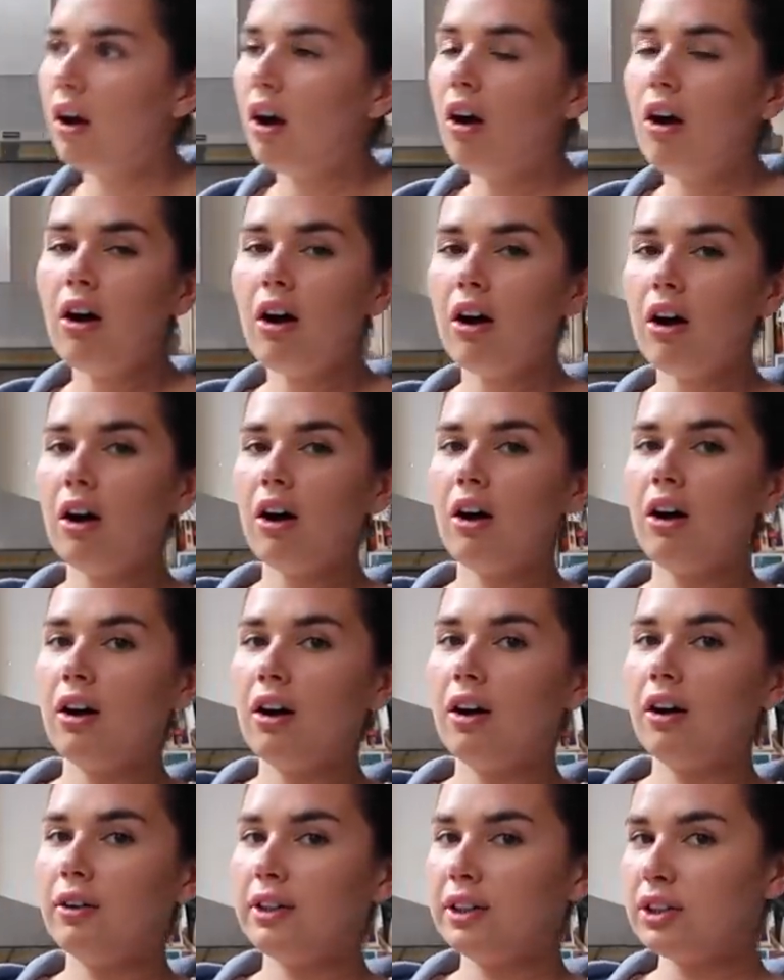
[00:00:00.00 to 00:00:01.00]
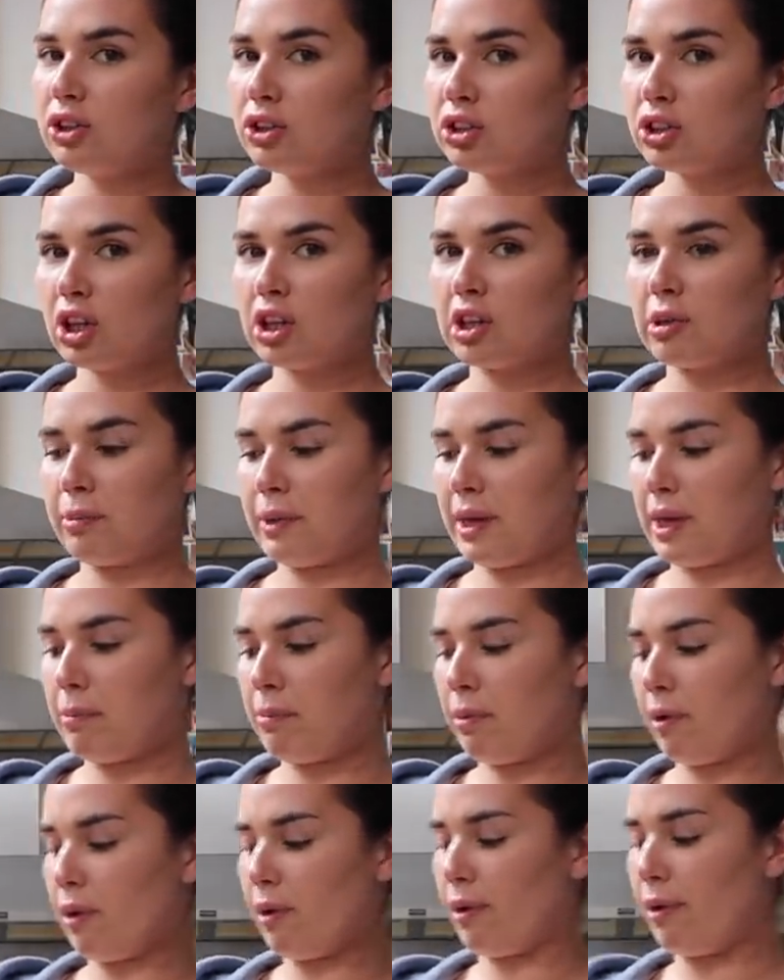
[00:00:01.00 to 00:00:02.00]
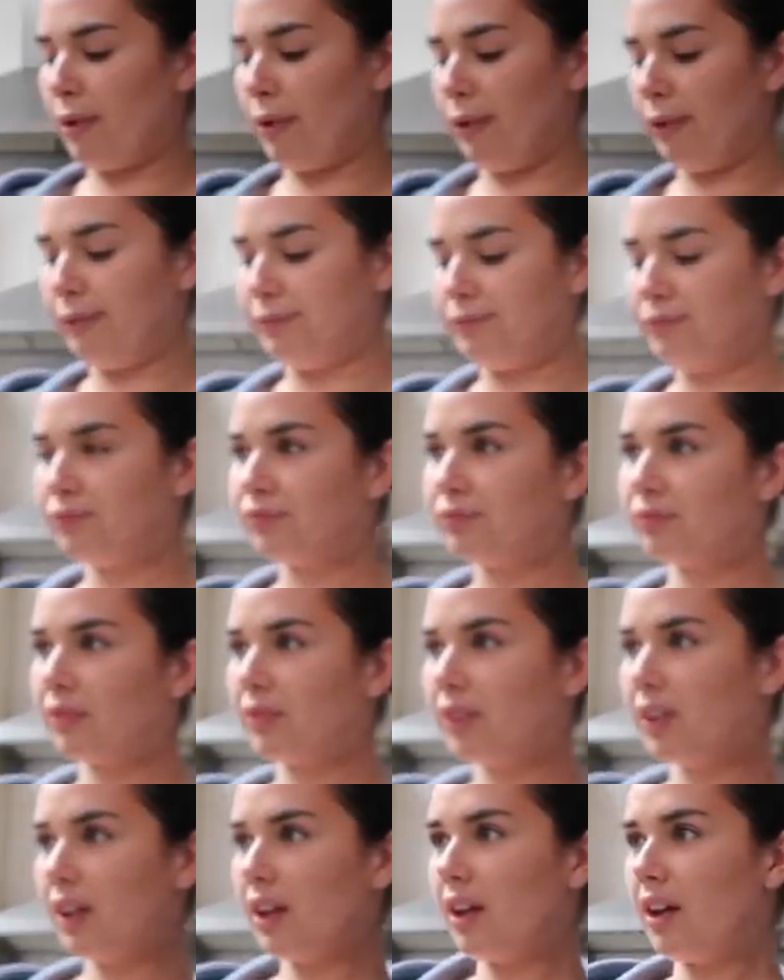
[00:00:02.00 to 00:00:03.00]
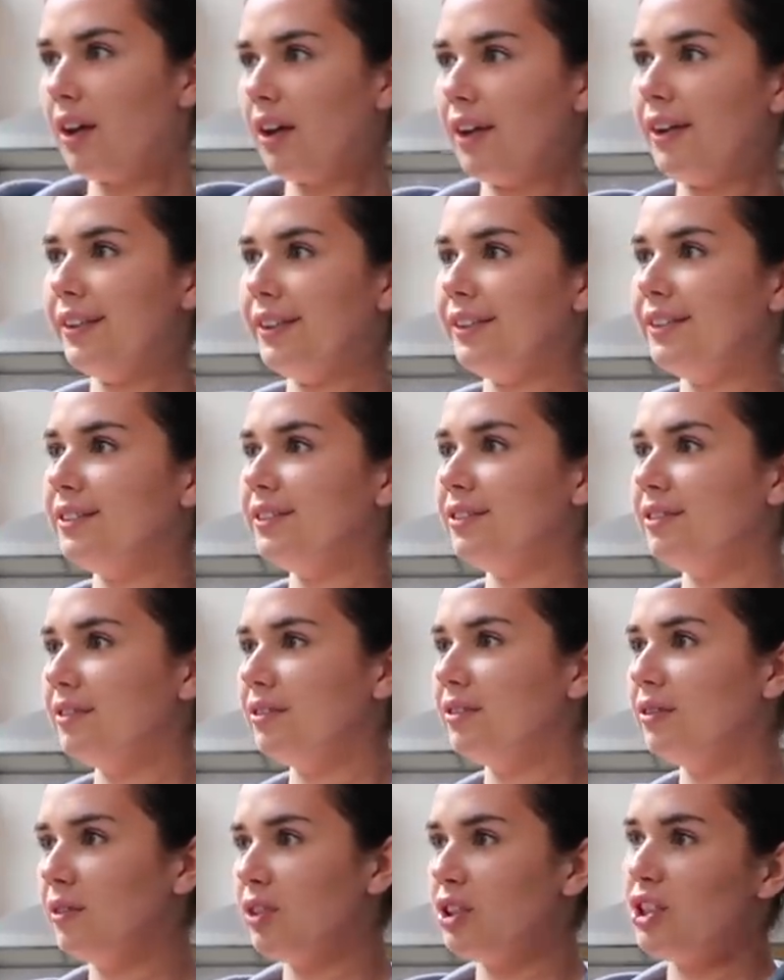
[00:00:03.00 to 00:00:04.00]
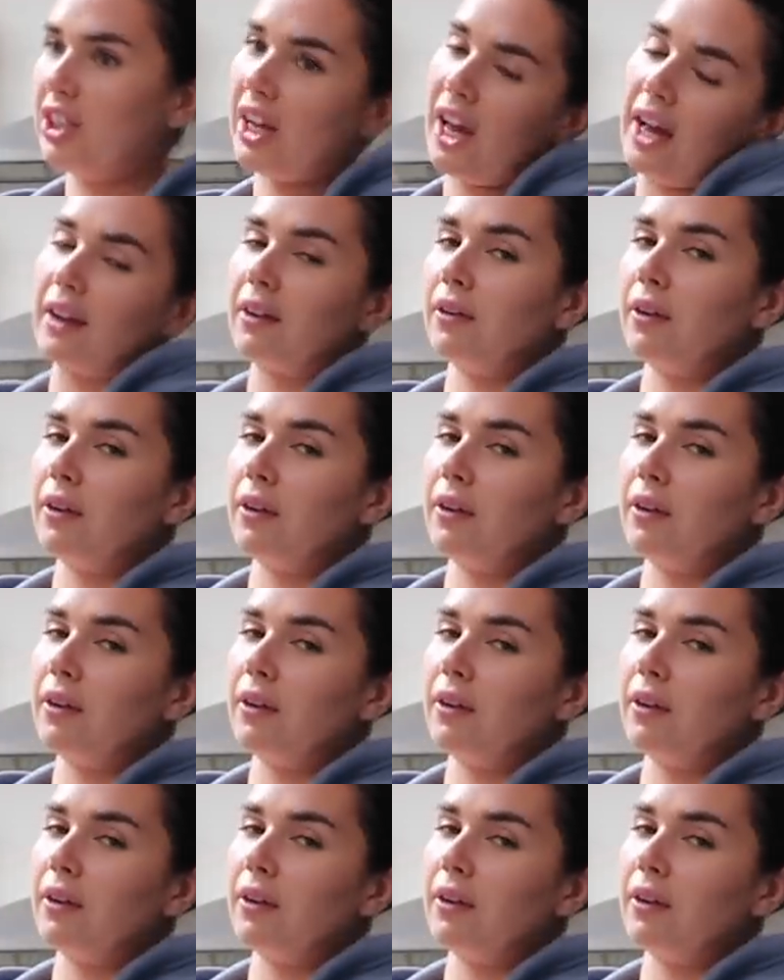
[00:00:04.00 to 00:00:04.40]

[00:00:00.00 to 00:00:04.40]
Oh, yogurt. We need to show the people. Oh. What did you get?